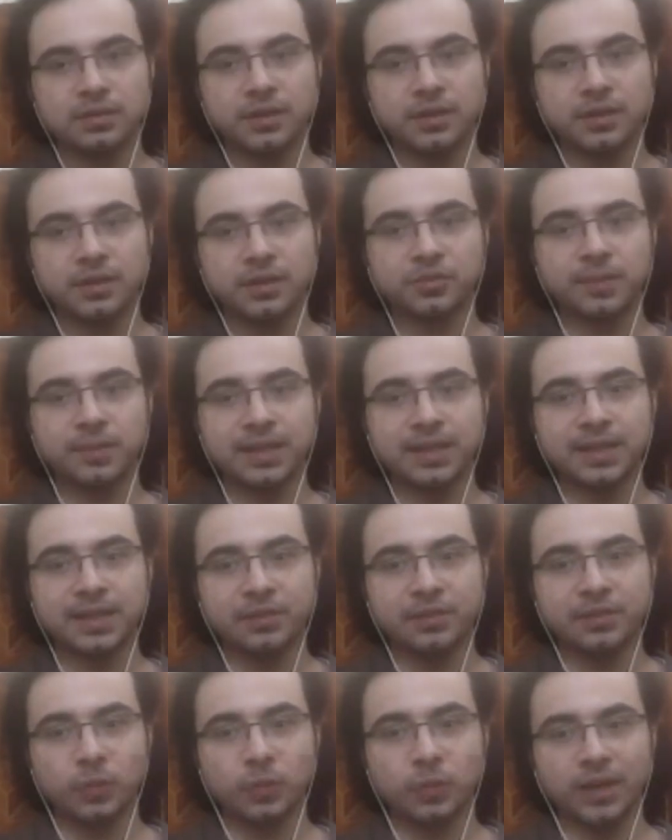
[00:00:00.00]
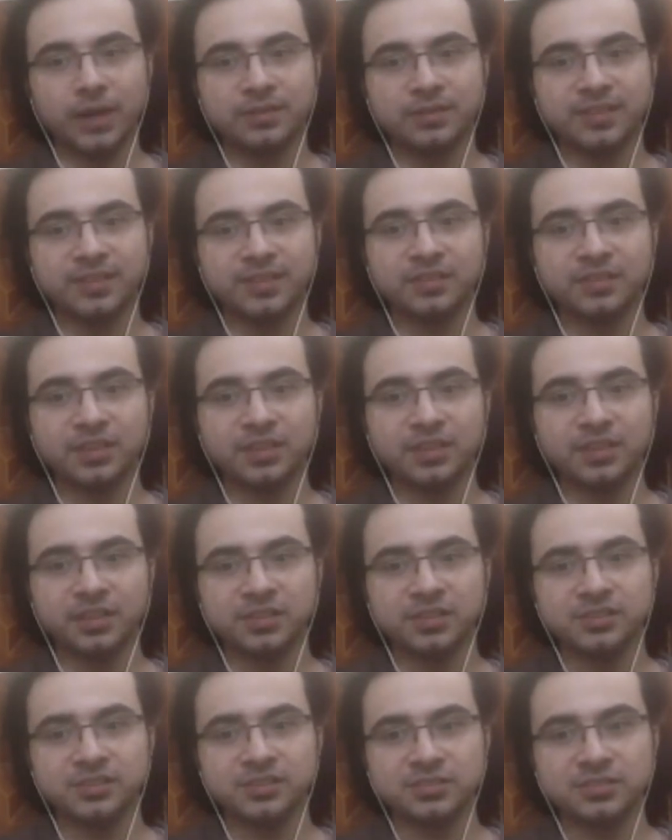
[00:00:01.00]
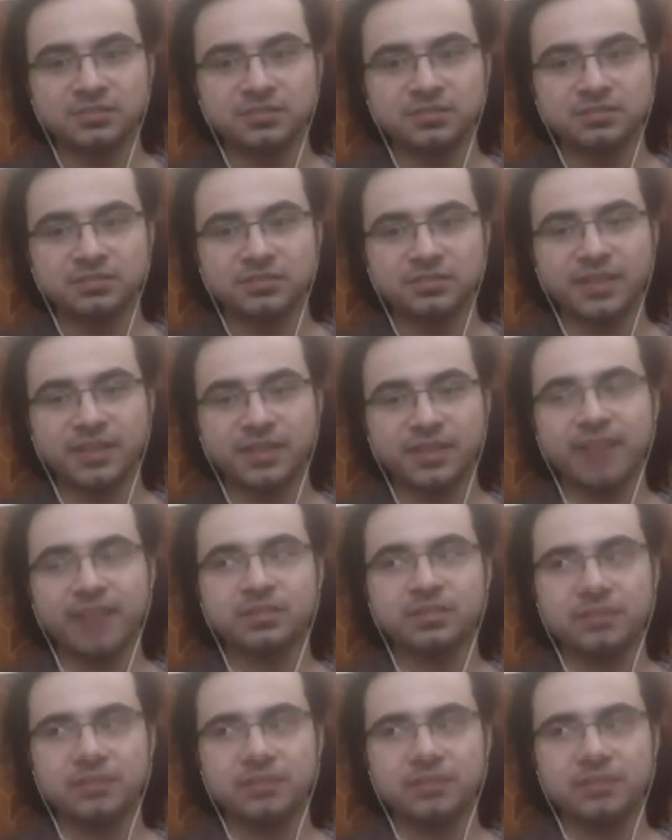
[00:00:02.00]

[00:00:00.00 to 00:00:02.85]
It's been what, 6 years? 7?